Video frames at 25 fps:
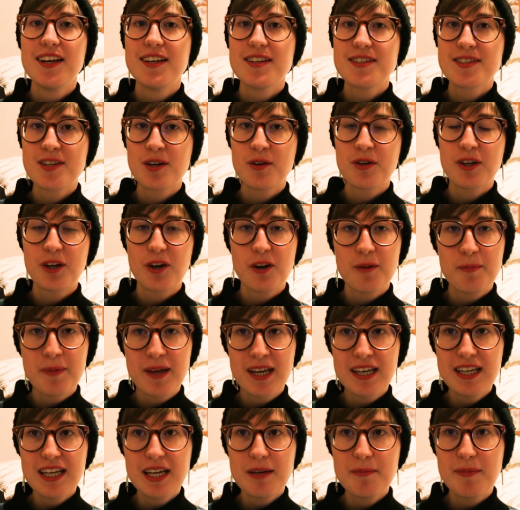So your
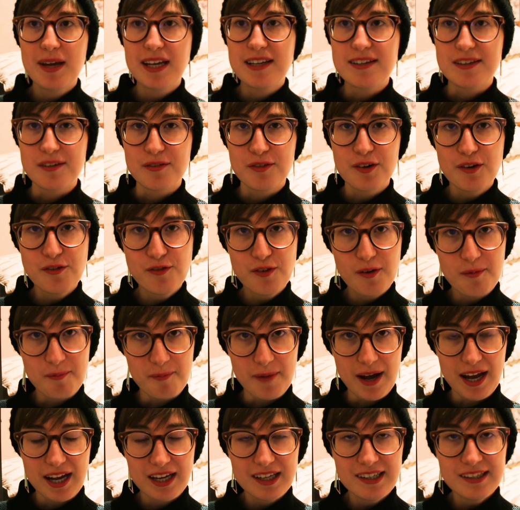opinion may differ from
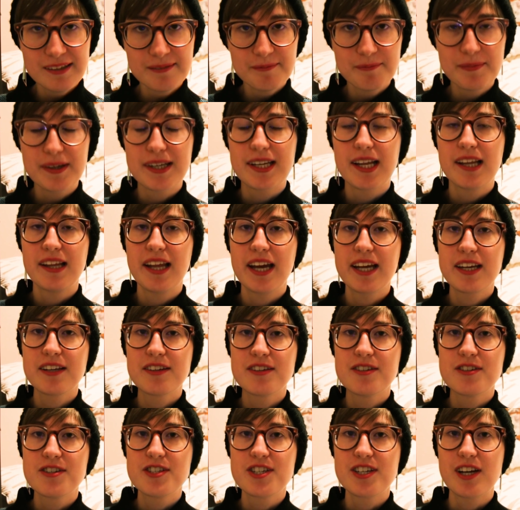mine, but I'd like
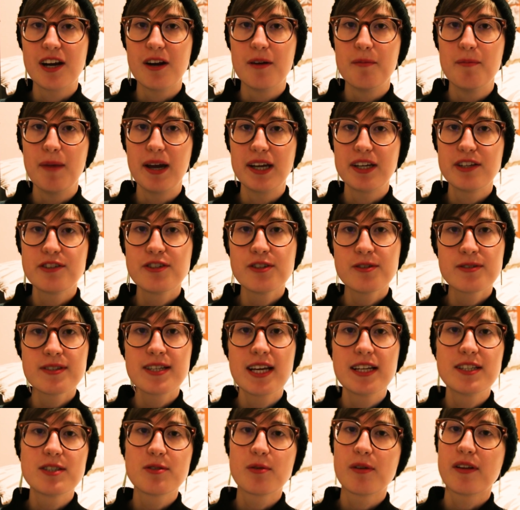to share my 2
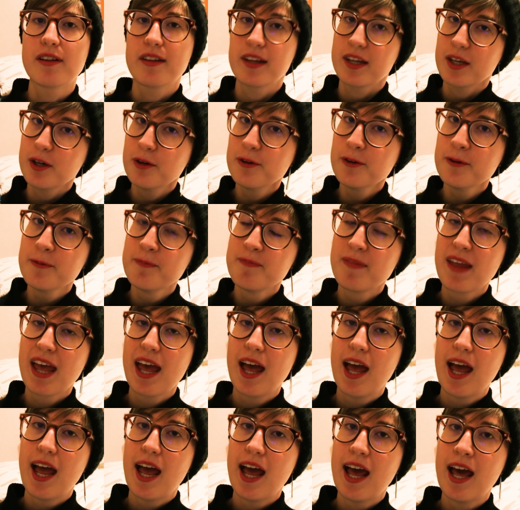cents with you
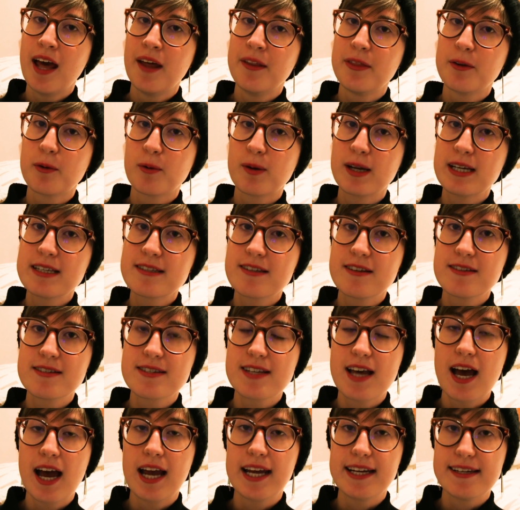and the
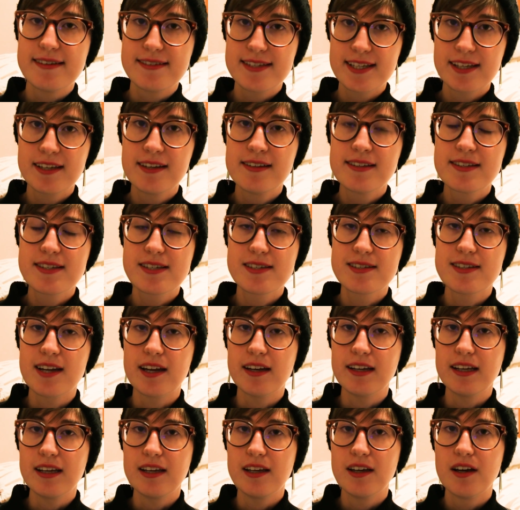reasons I didn't
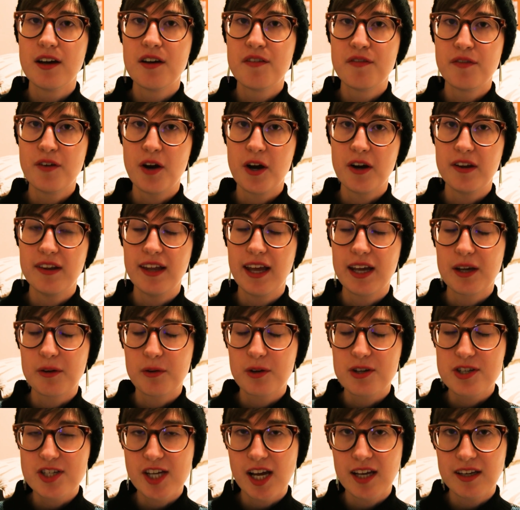study a foreign
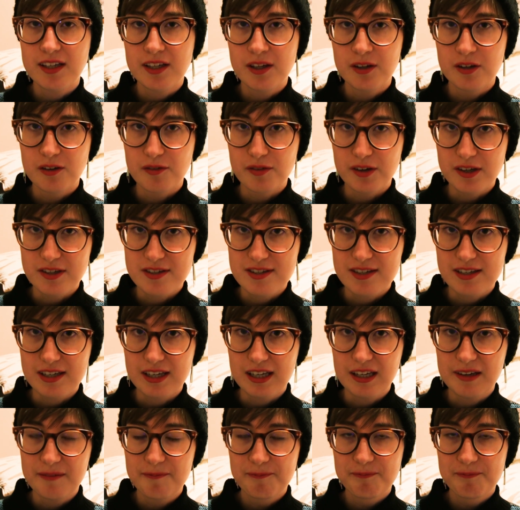language at university.